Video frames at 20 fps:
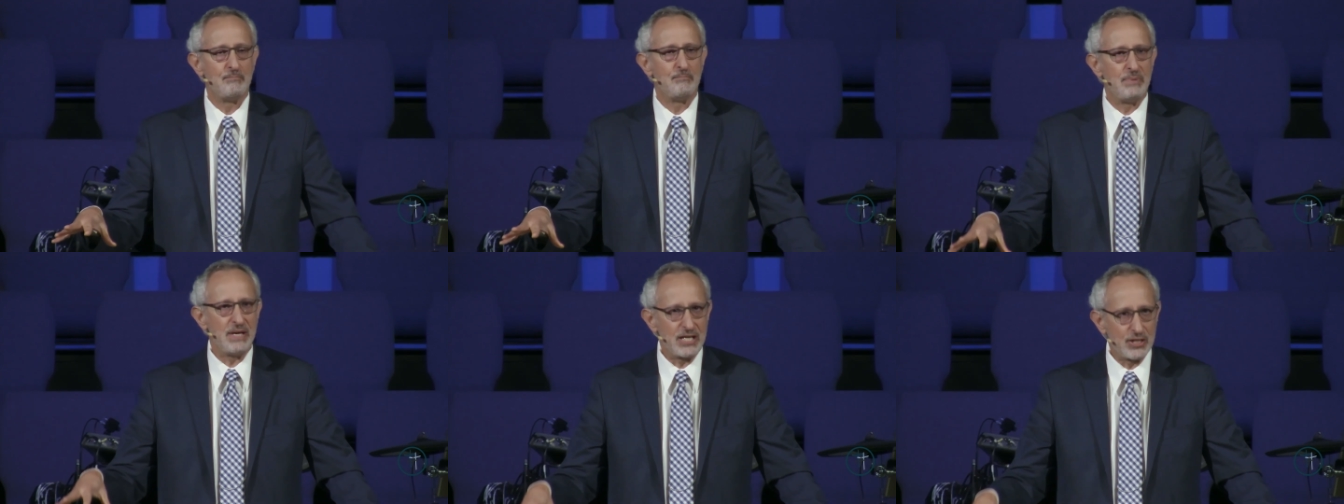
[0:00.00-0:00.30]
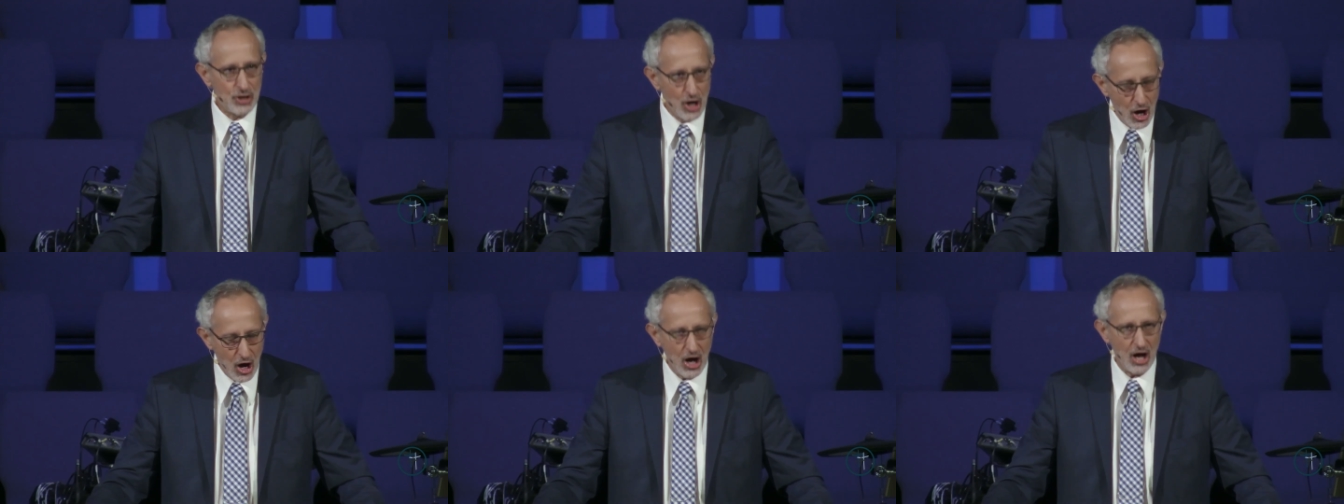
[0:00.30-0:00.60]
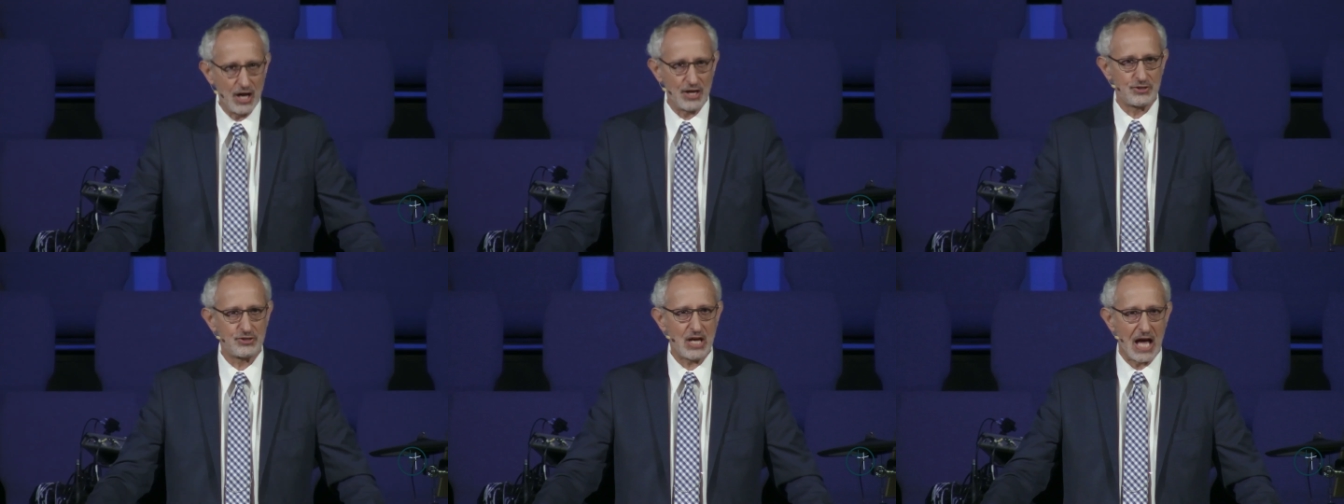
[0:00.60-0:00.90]

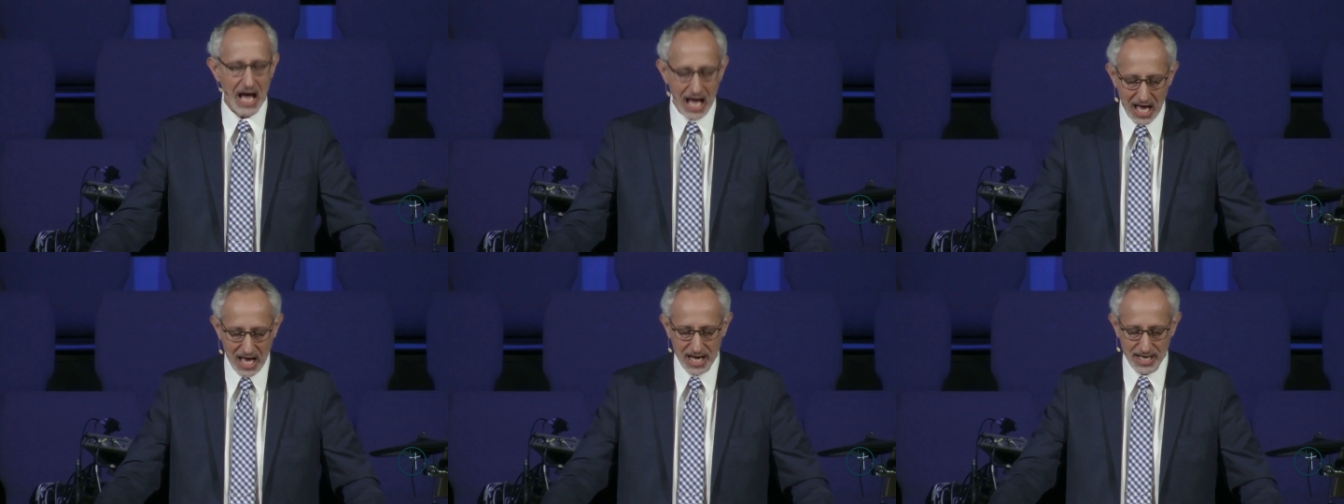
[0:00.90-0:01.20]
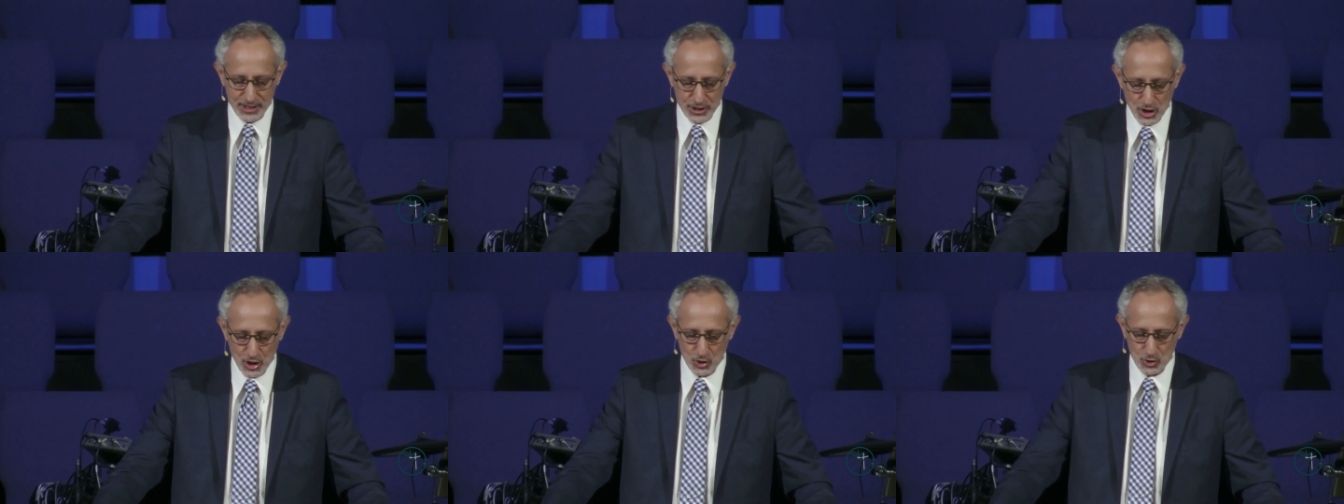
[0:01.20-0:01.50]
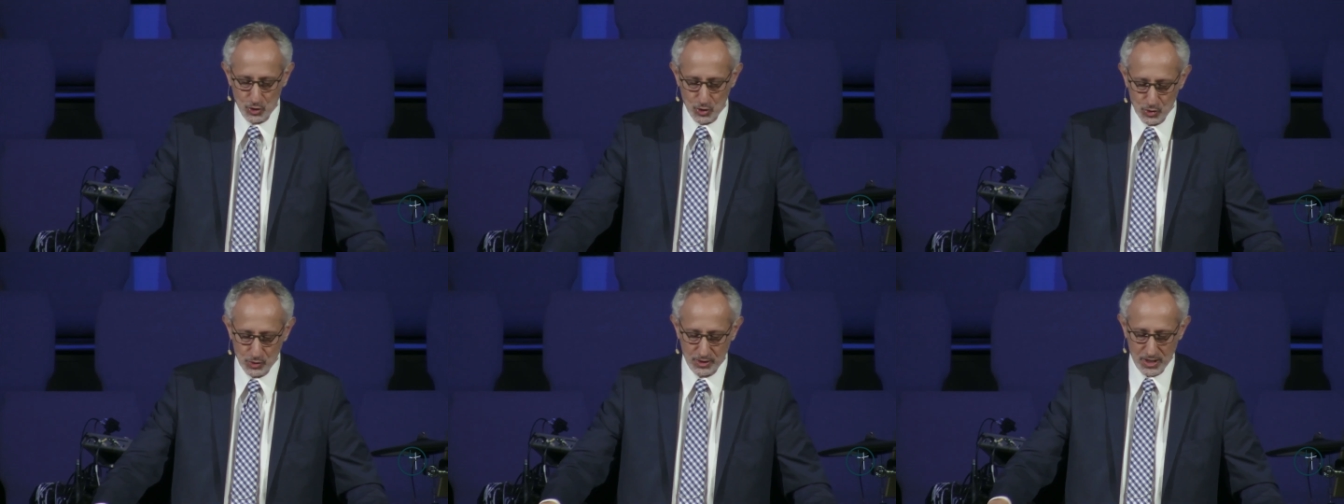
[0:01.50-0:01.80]
because I
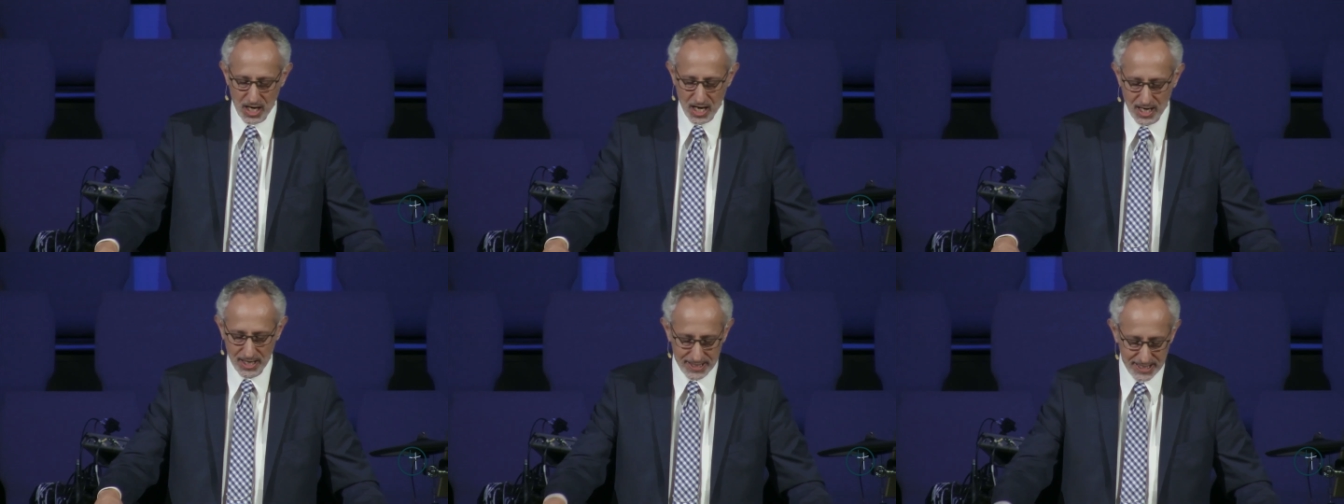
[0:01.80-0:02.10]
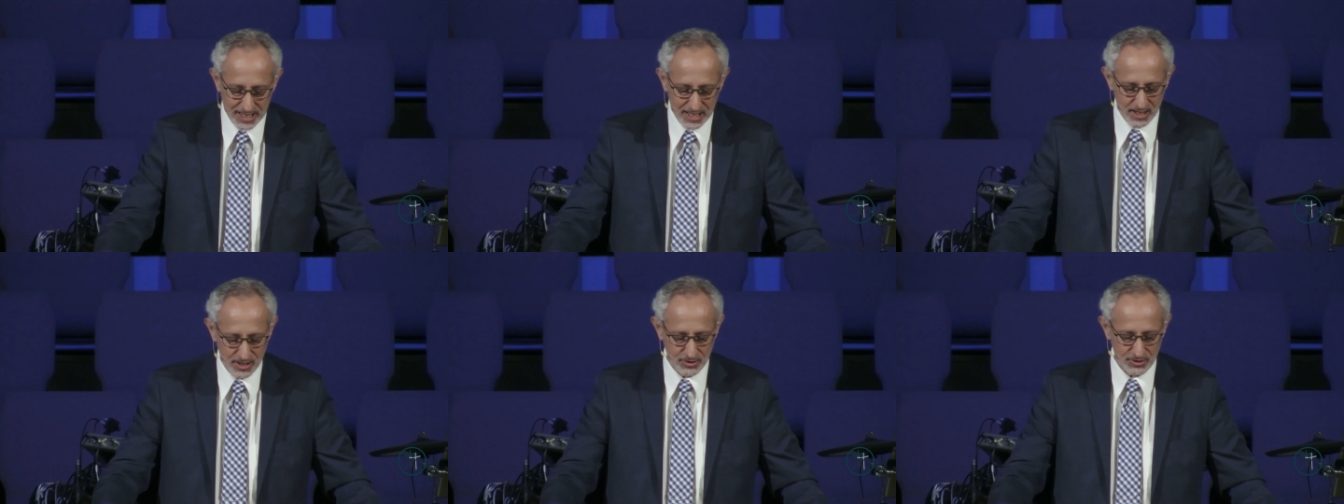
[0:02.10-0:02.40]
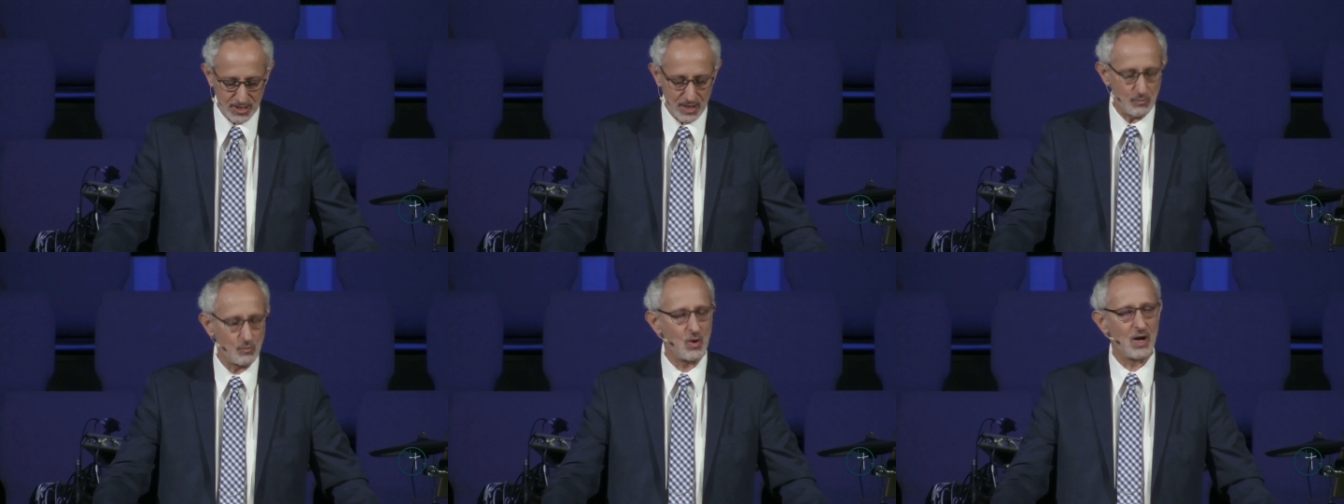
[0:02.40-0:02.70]
know who God
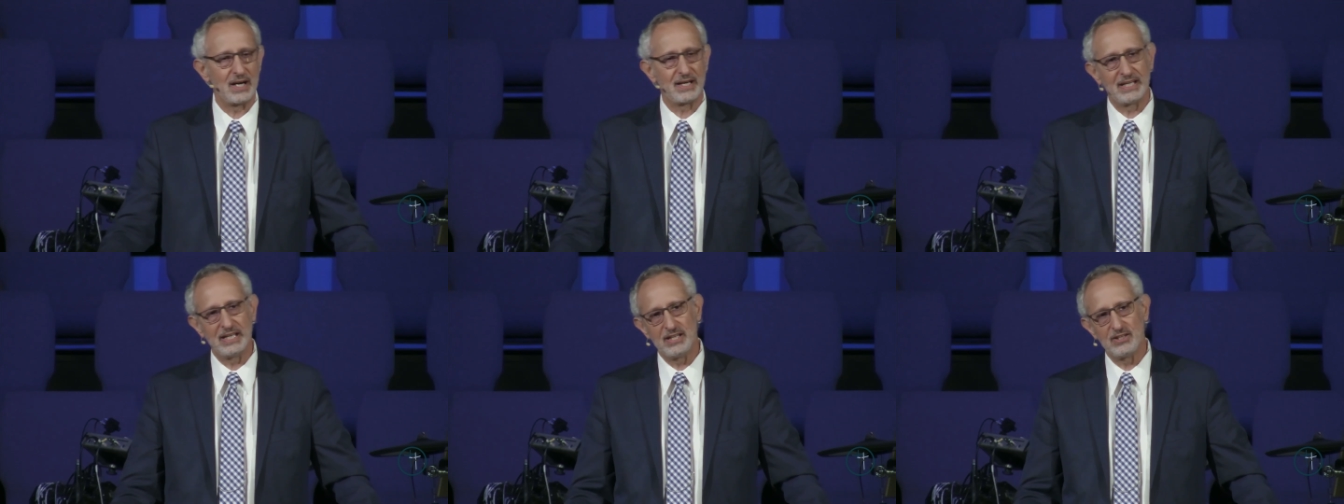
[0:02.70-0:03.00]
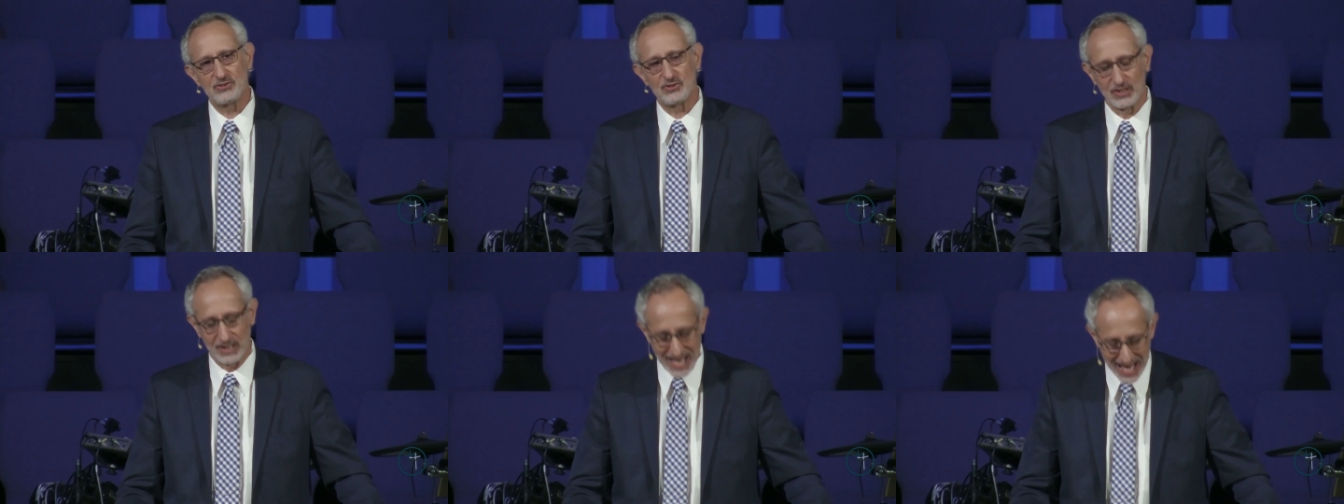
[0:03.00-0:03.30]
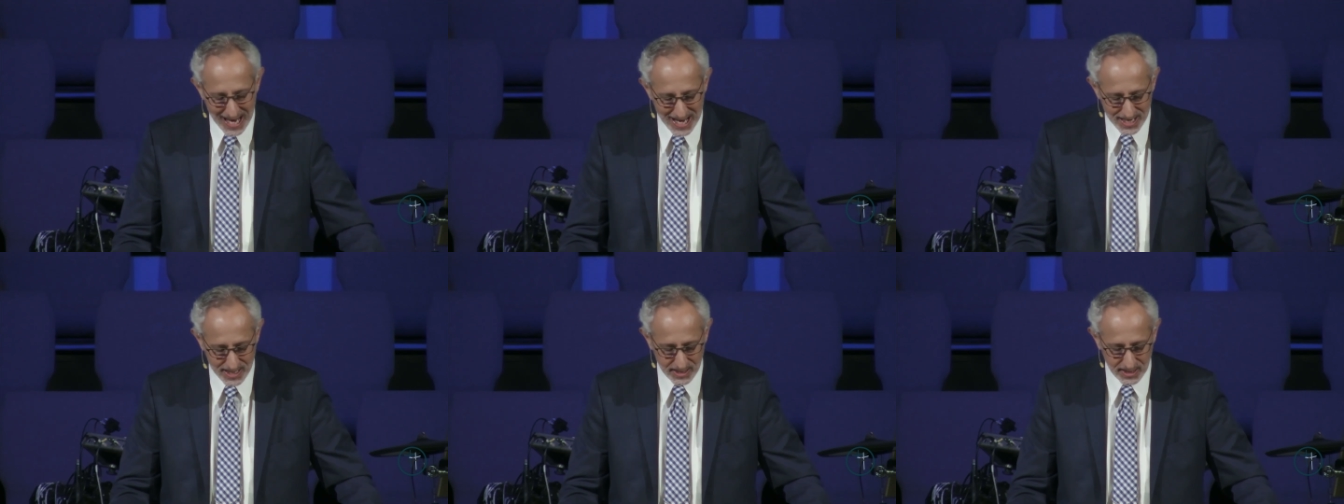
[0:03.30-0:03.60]
is and what He's
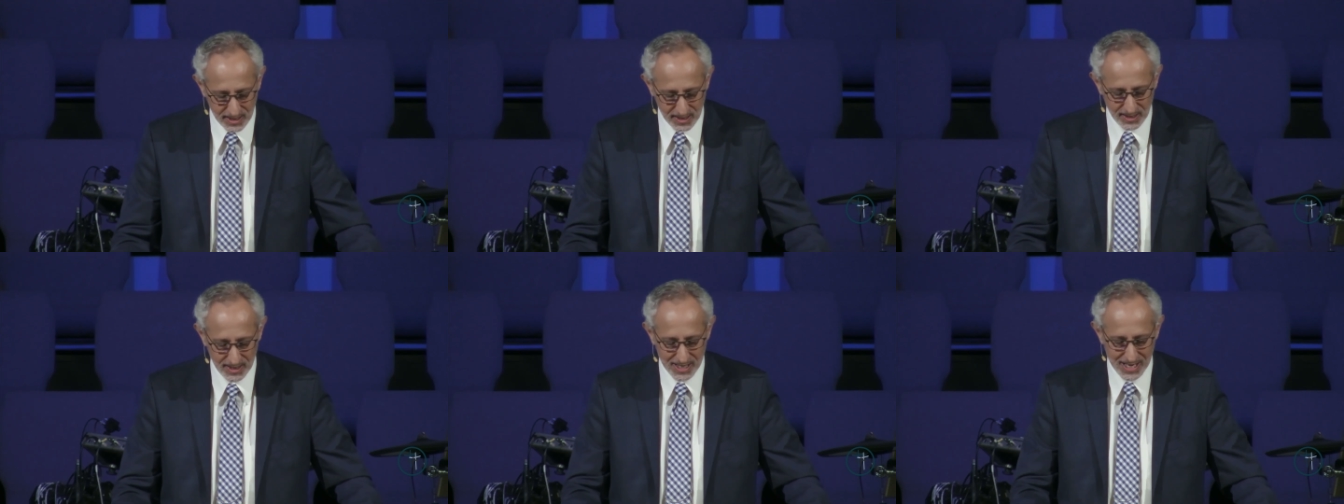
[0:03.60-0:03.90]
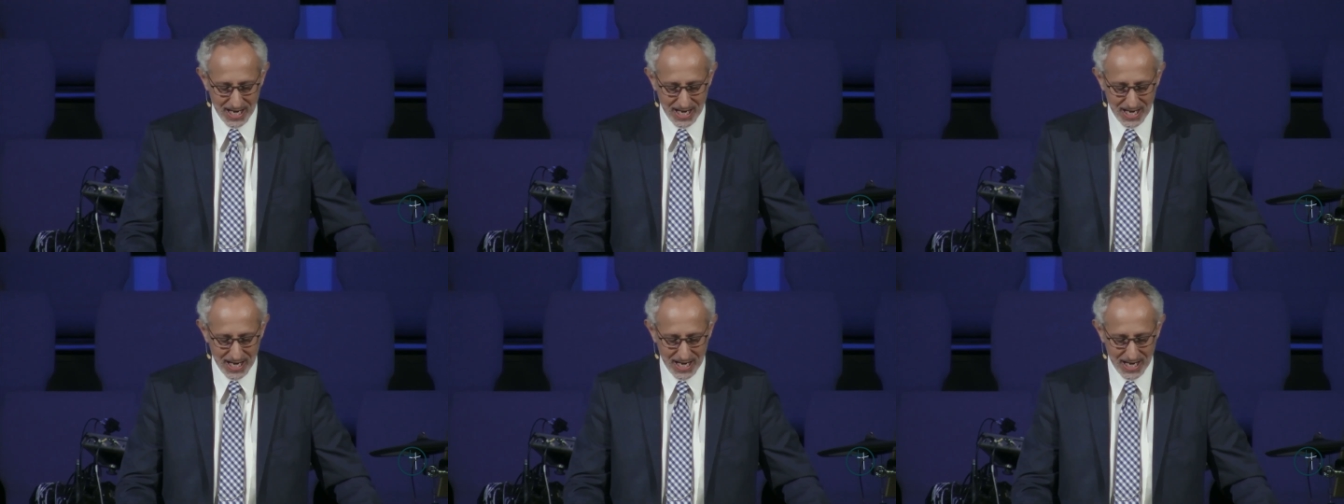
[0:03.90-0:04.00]
like